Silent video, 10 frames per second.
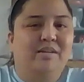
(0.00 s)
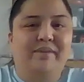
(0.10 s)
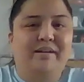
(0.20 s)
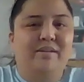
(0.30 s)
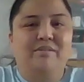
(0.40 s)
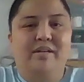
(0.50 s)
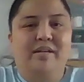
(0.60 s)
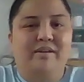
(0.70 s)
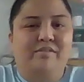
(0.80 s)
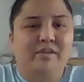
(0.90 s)
I don't like
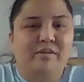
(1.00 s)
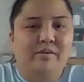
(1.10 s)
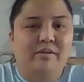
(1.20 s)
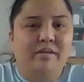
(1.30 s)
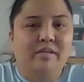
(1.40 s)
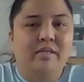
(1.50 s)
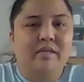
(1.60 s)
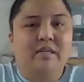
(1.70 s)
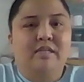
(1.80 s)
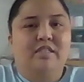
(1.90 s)
doing that if I don't have
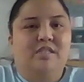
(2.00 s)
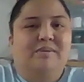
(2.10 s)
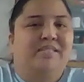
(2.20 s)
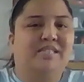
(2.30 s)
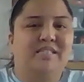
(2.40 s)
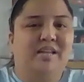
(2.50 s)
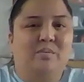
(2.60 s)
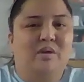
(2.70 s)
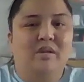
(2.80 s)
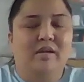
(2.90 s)
to, just because
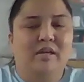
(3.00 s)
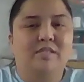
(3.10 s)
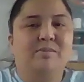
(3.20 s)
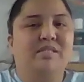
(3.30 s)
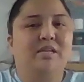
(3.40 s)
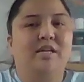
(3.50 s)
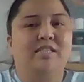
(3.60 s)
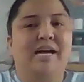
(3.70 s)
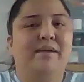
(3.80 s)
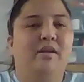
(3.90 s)
it's not worth it, especially
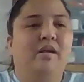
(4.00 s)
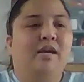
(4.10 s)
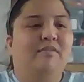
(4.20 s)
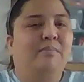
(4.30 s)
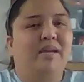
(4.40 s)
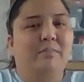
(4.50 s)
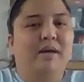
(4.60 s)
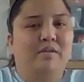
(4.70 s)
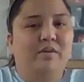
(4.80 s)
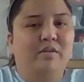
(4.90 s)
because I'm making
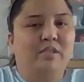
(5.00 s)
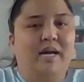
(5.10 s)
macarons.